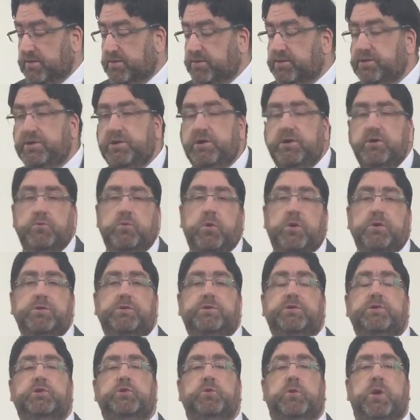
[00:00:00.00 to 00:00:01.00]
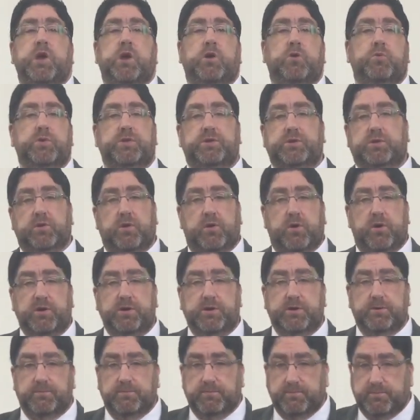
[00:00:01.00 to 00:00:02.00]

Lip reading: Do you want to dwell with God?